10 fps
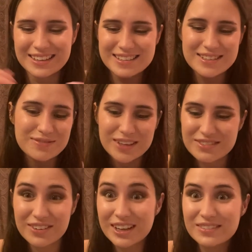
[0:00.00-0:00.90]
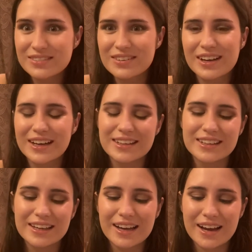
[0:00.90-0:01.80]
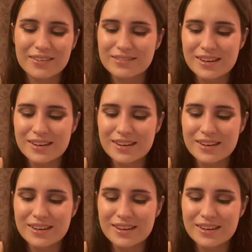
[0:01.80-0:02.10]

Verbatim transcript: this is the best book I've ever read. Like I would,